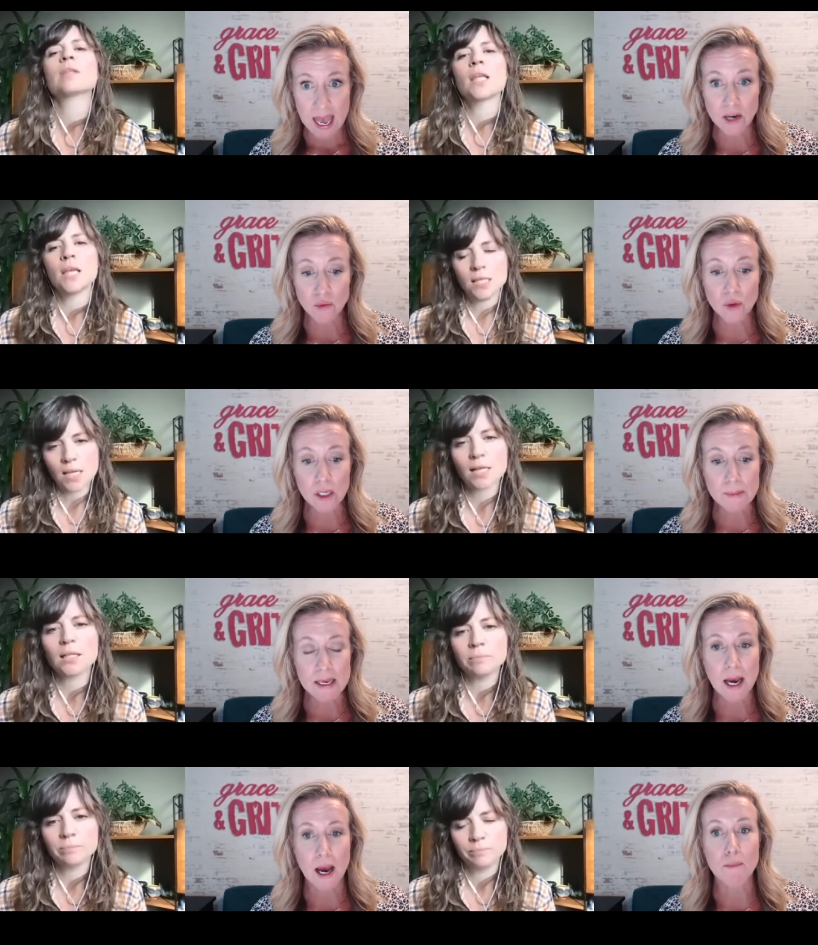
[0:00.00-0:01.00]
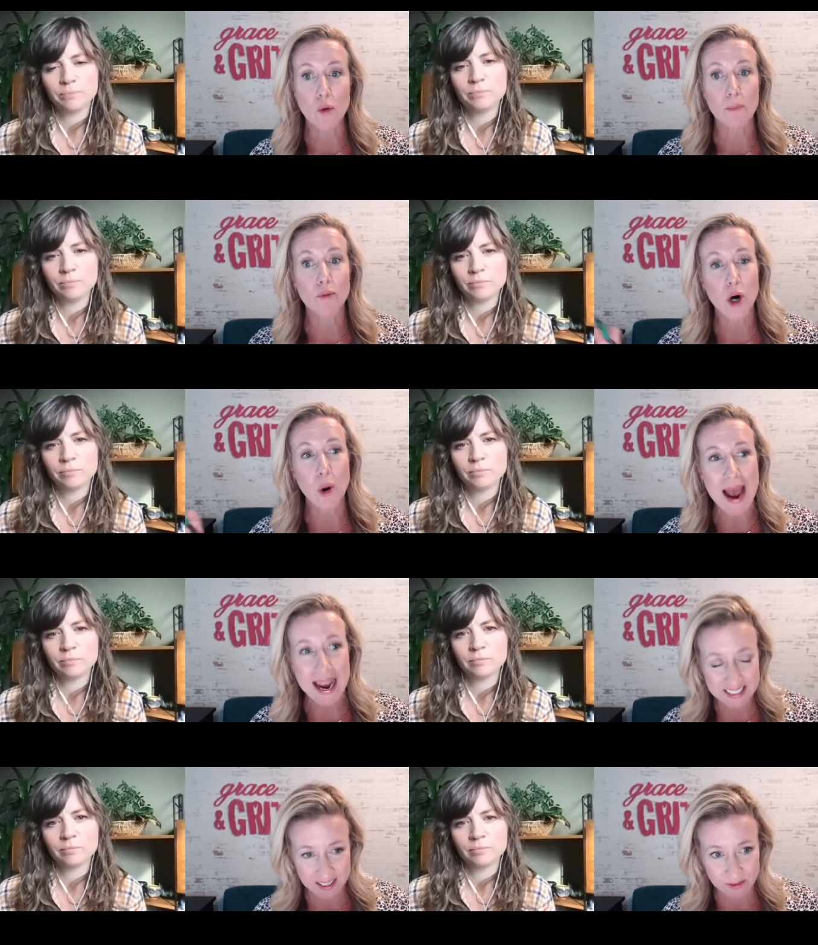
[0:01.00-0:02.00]
Speaker 1: and exactly. really become more
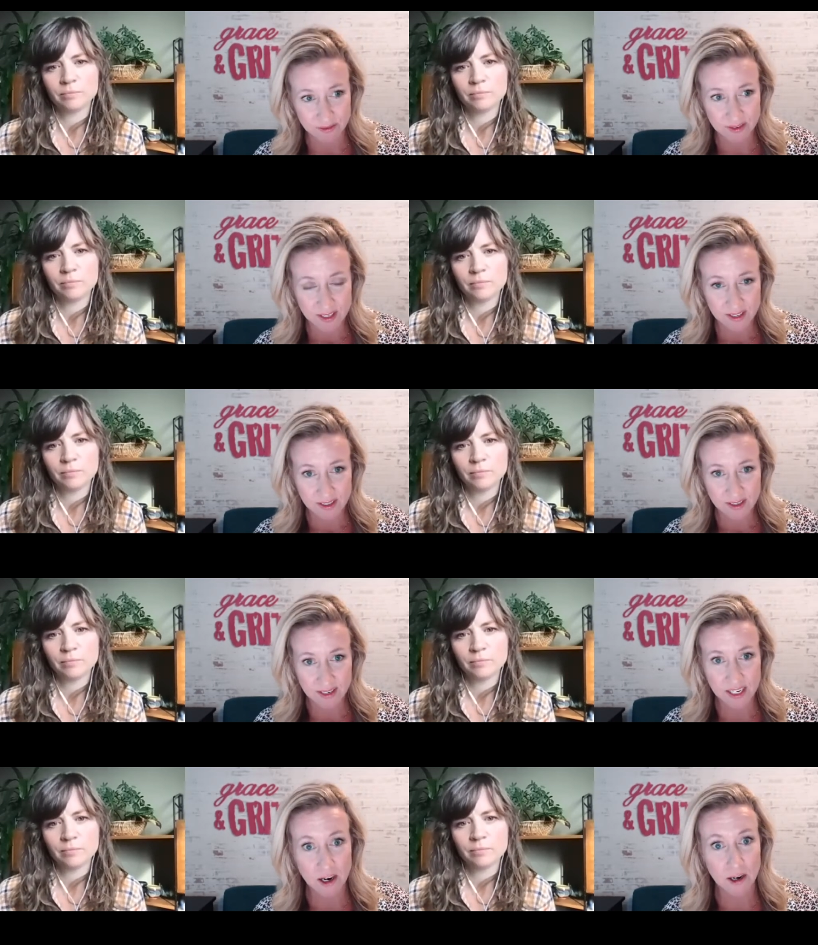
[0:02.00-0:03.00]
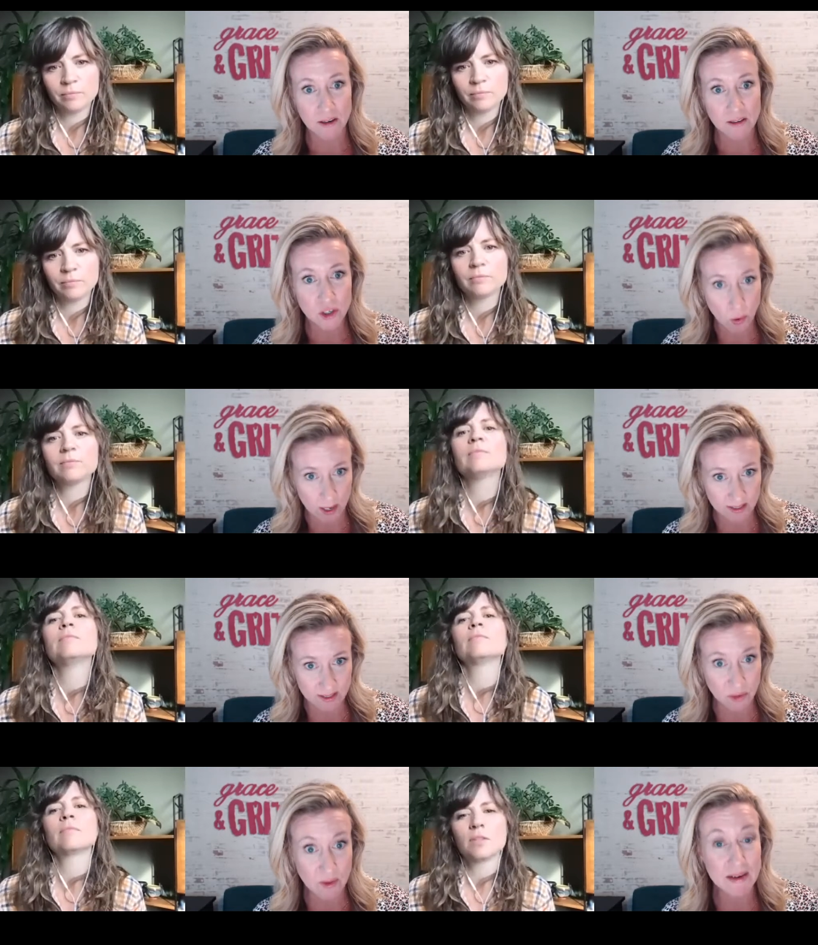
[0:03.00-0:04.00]
proactive in our
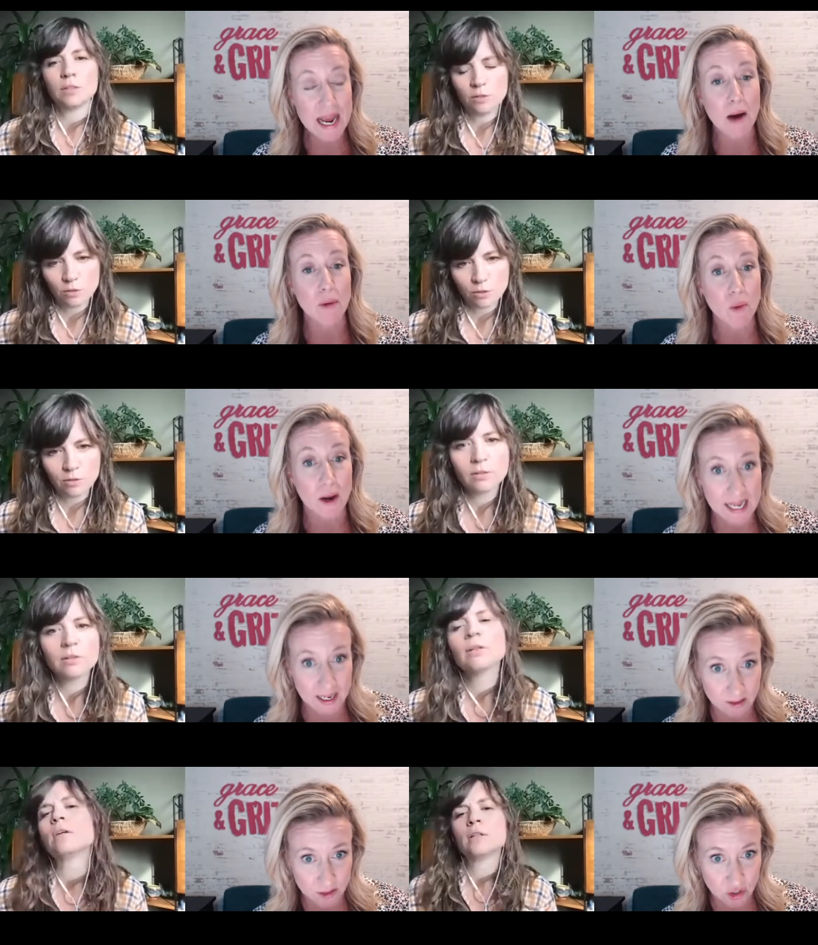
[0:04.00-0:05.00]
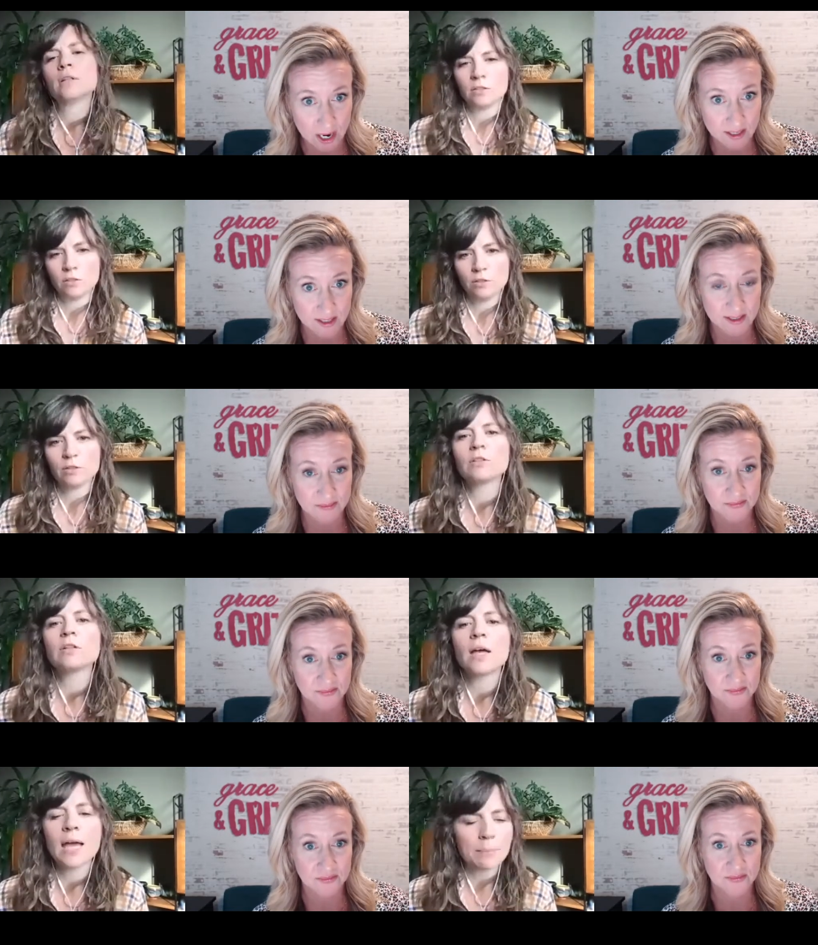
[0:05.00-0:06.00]
choice around how we want to handle the stress.
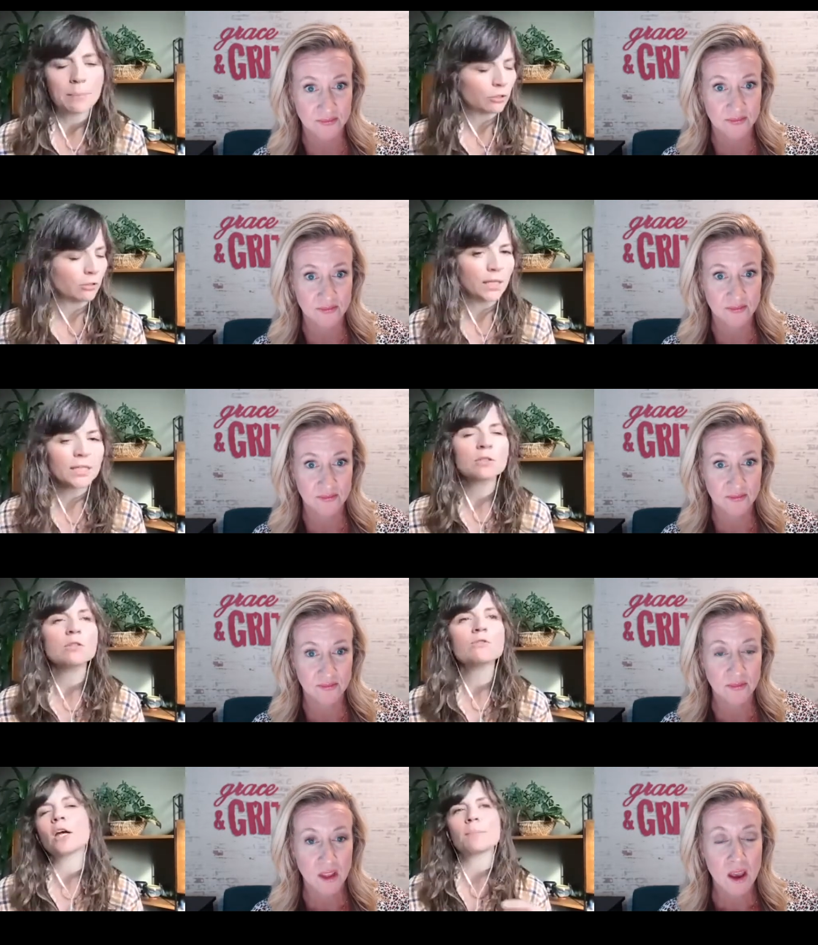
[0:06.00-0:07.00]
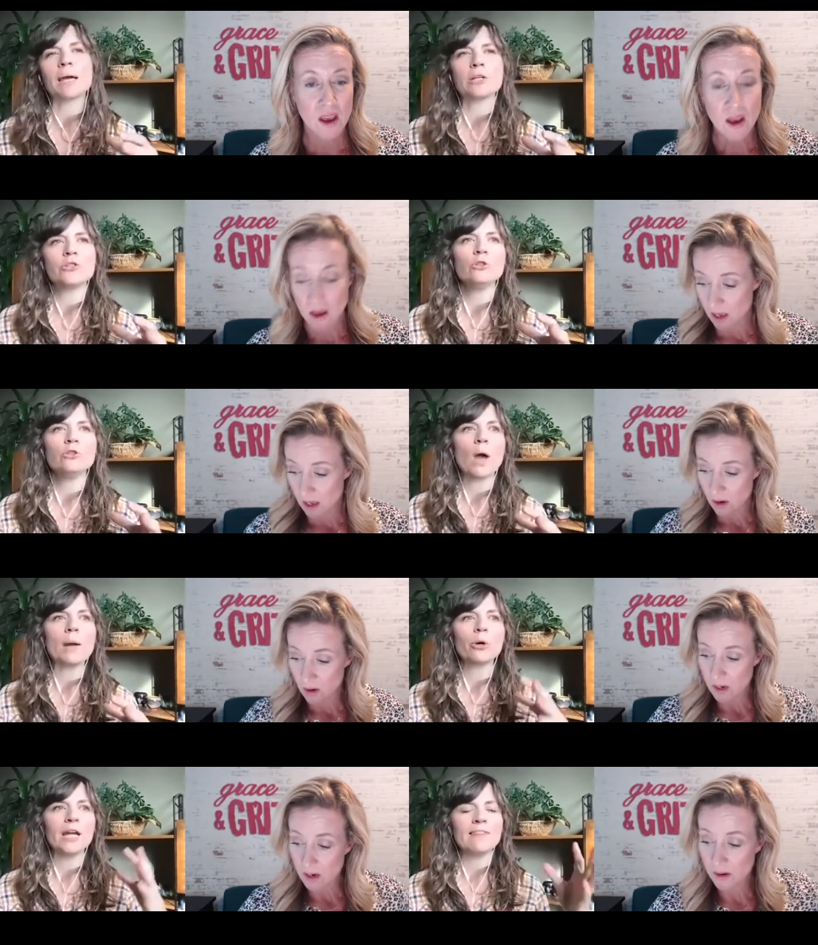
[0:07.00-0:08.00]
Speaker 2: Absolutely. Because you've talked about it too, when
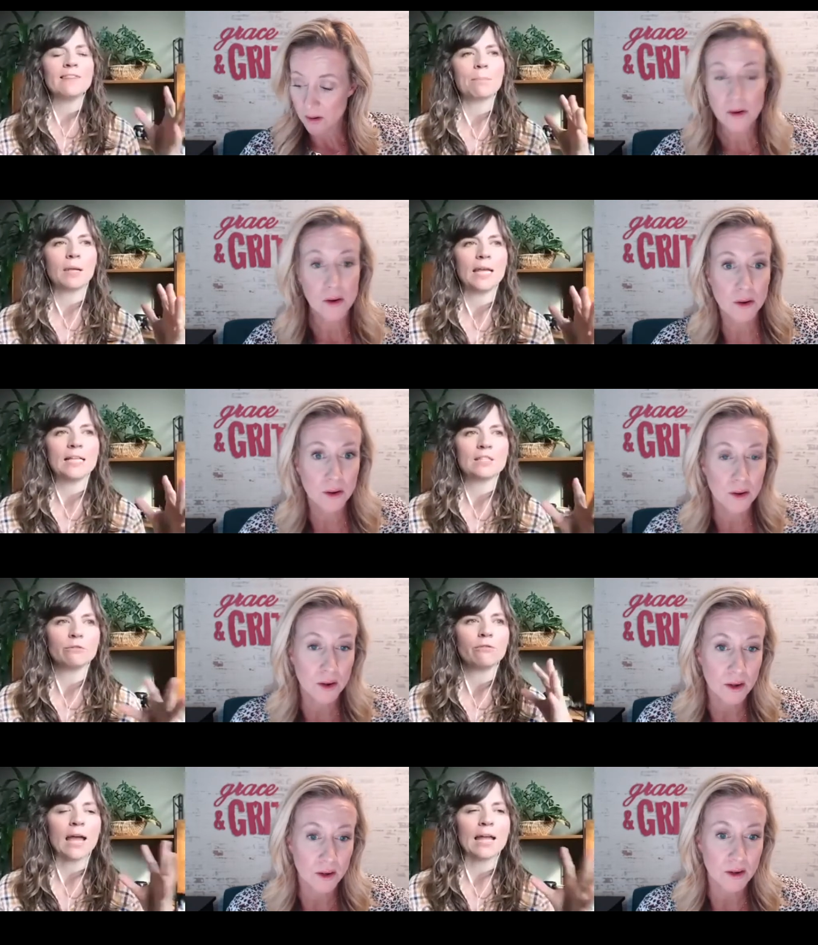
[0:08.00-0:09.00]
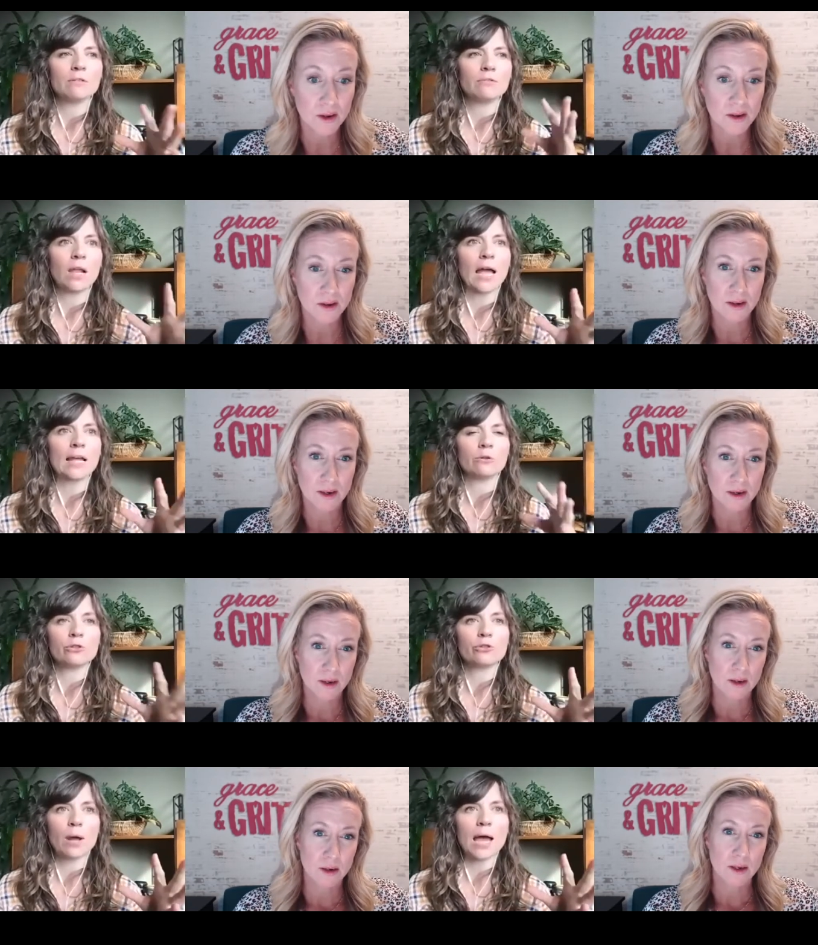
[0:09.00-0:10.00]
we're in that place of fight, flight, or
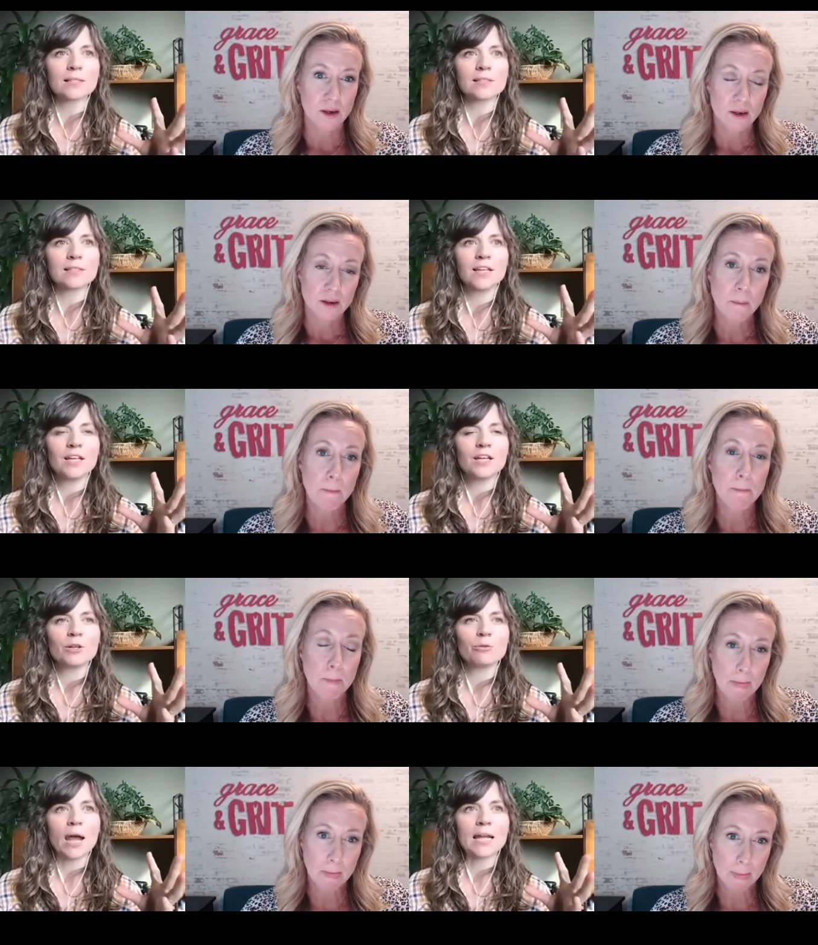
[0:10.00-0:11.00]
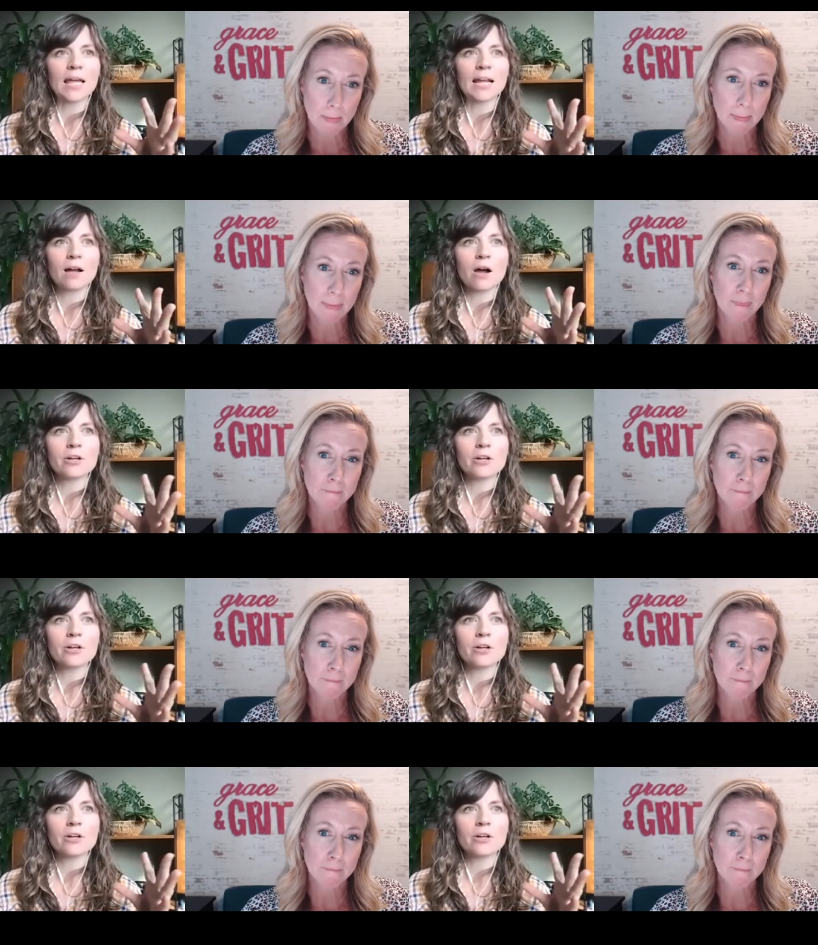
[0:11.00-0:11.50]
stress, right? Like our